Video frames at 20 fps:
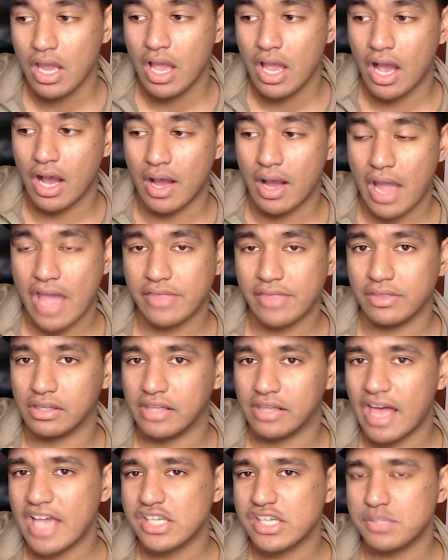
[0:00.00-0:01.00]
And the
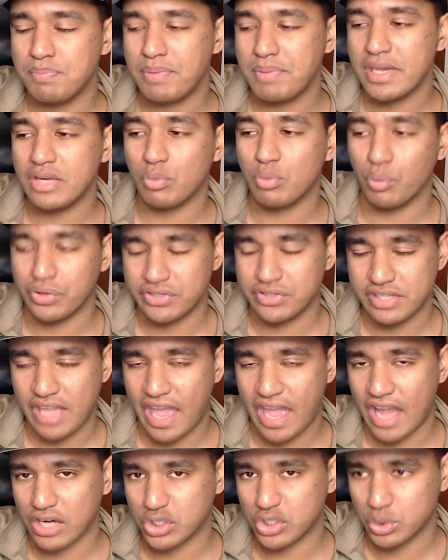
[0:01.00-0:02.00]
last bit was the
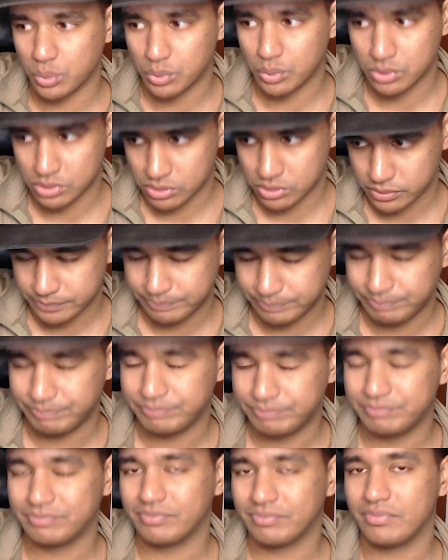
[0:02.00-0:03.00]
actual
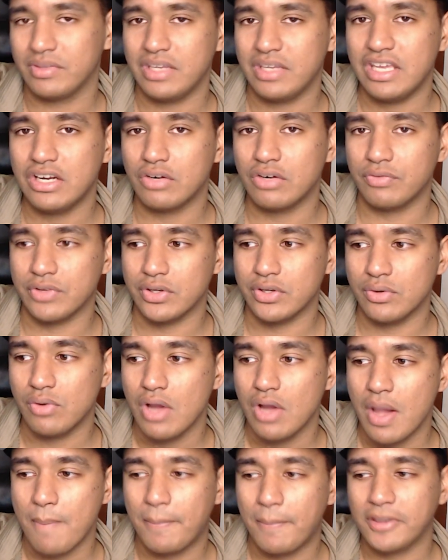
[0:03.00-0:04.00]
interview,
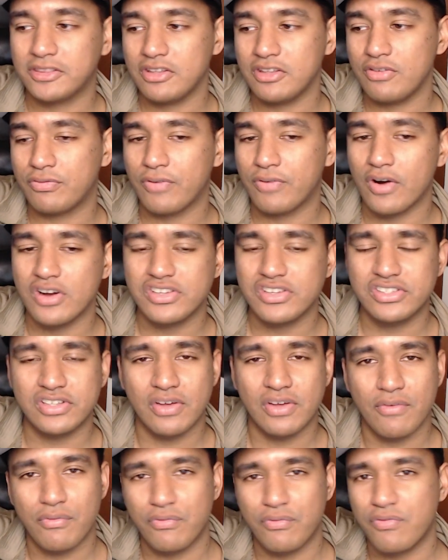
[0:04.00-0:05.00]
but the first
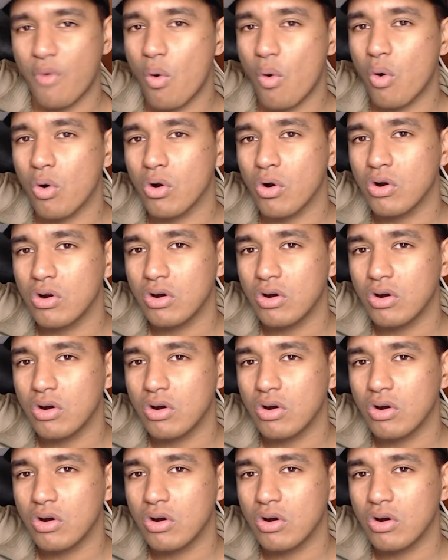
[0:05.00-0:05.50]
three